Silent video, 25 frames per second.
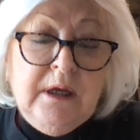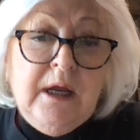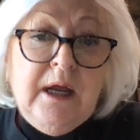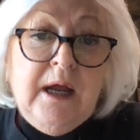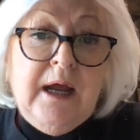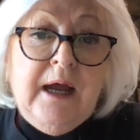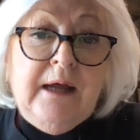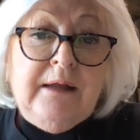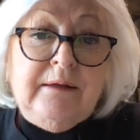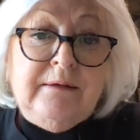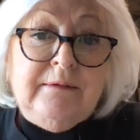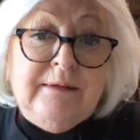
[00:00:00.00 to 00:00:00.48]

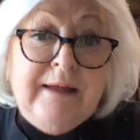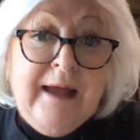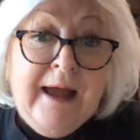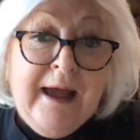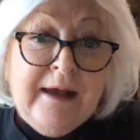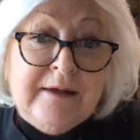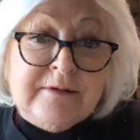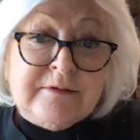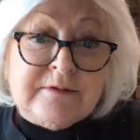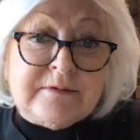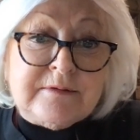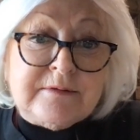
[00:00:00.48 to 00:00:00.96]
And
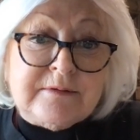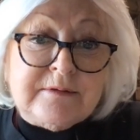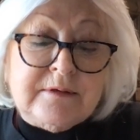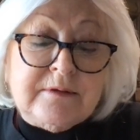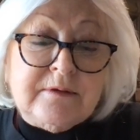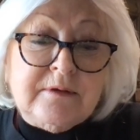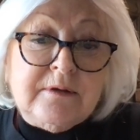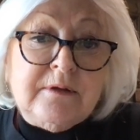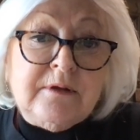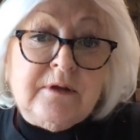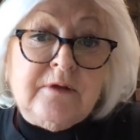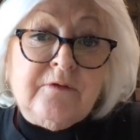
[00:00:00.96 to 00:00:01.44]

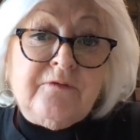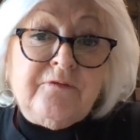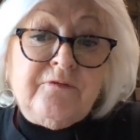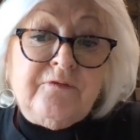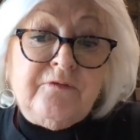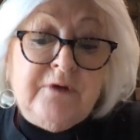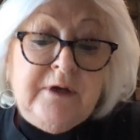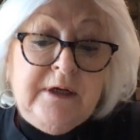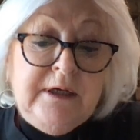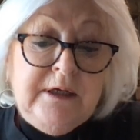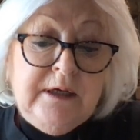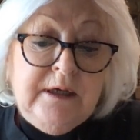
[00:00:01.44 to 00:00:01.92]
last, the
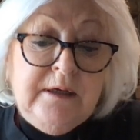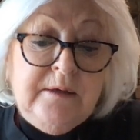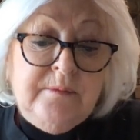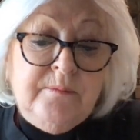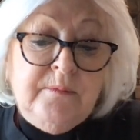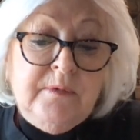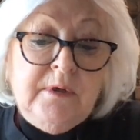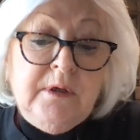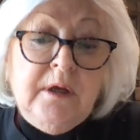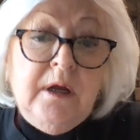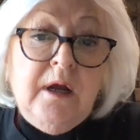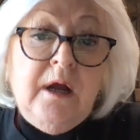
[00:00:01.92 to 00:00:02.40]

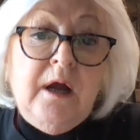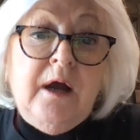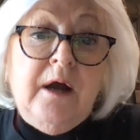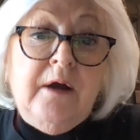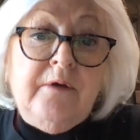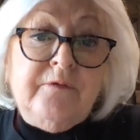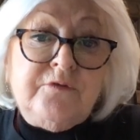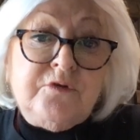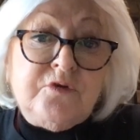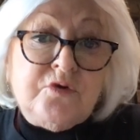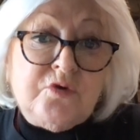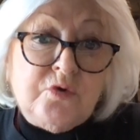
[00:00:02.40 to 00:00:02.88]
freedom
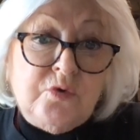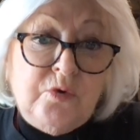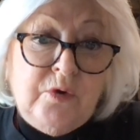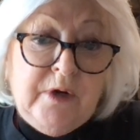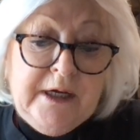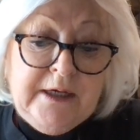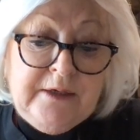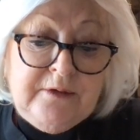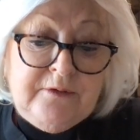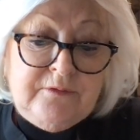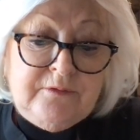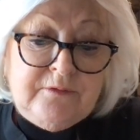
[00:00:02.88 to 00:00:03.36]
of
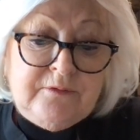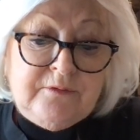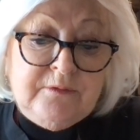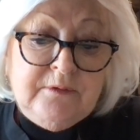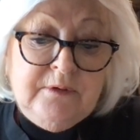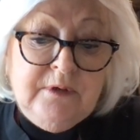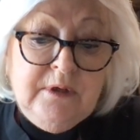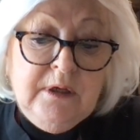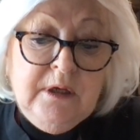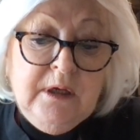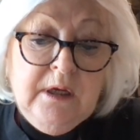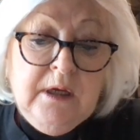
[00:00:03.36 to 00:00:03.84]
choice,
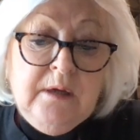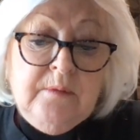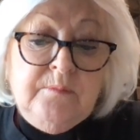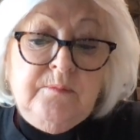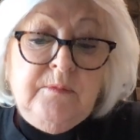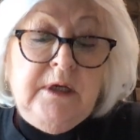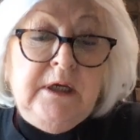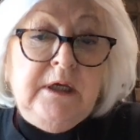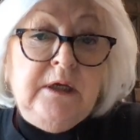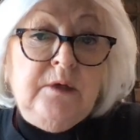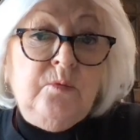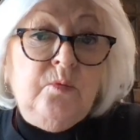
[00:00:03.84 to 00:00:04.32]

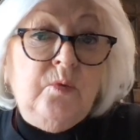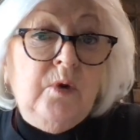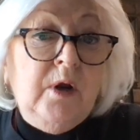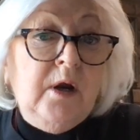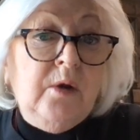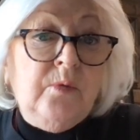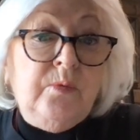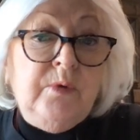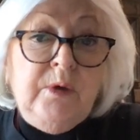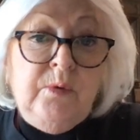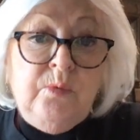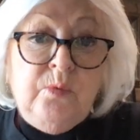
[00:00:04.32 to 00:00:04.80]
meaning
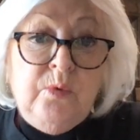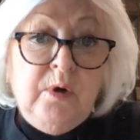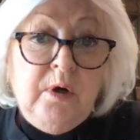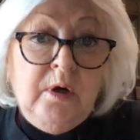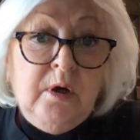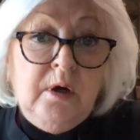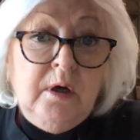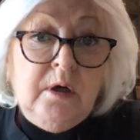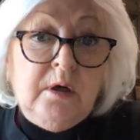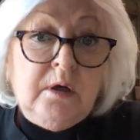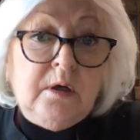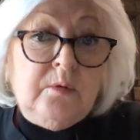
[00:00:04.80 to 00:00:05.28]
where we
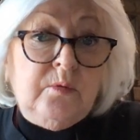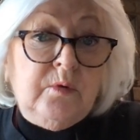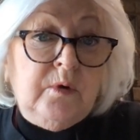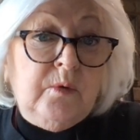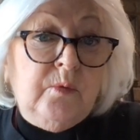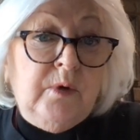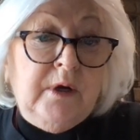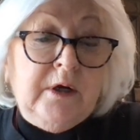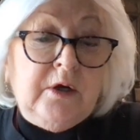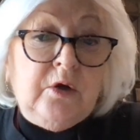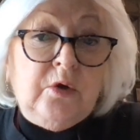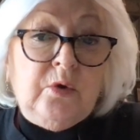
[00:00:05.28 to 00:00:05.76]
work,
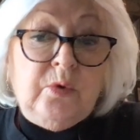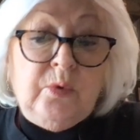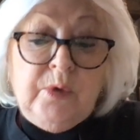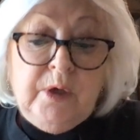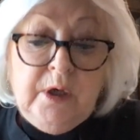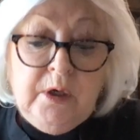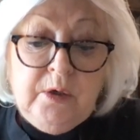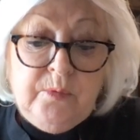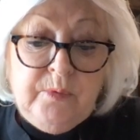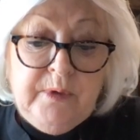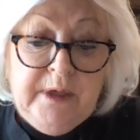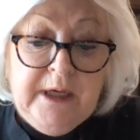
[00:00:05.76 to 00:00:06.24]
what
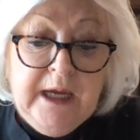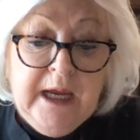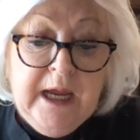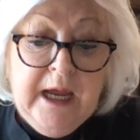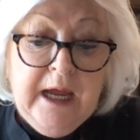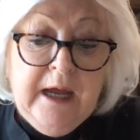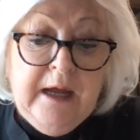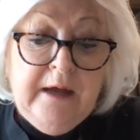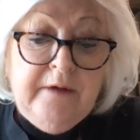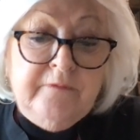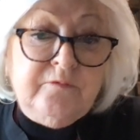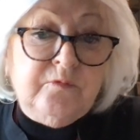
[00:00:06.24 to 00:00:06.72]
career we
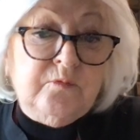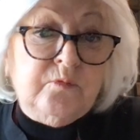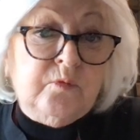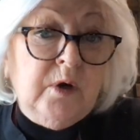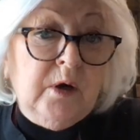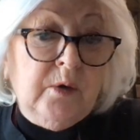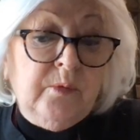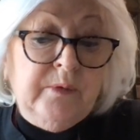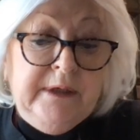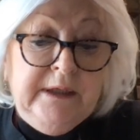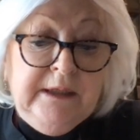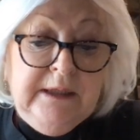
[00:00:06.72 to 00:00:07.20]
have,
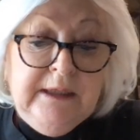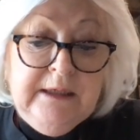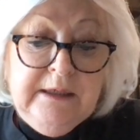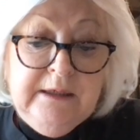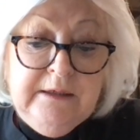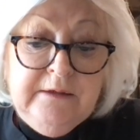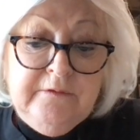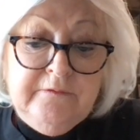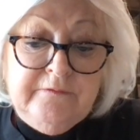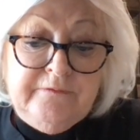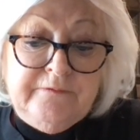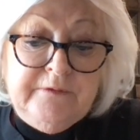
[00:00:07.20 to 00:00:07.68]
where we
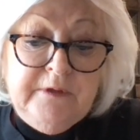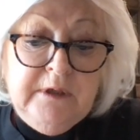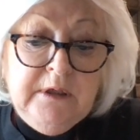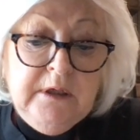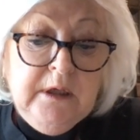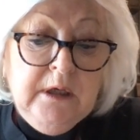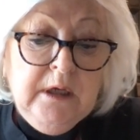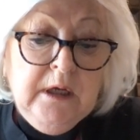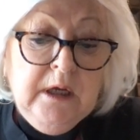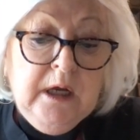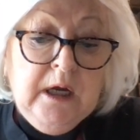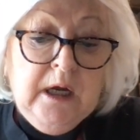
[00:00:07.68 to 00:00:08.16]
live,
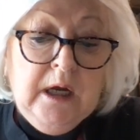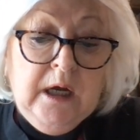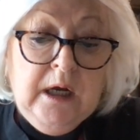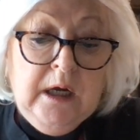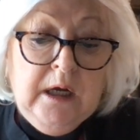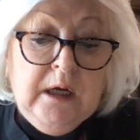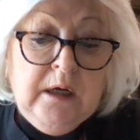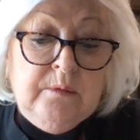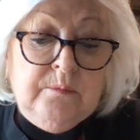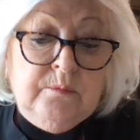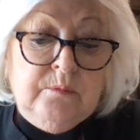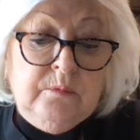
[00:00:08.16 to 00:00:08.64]

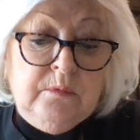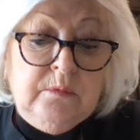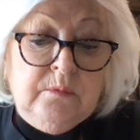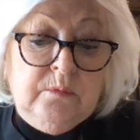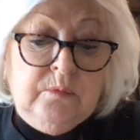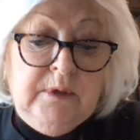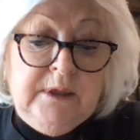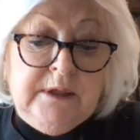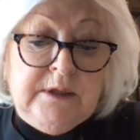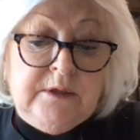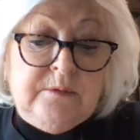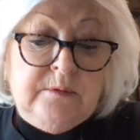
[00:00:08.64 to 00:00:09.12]

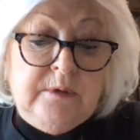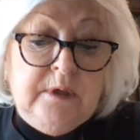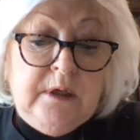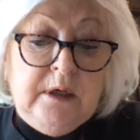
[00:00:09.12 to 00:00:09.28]
what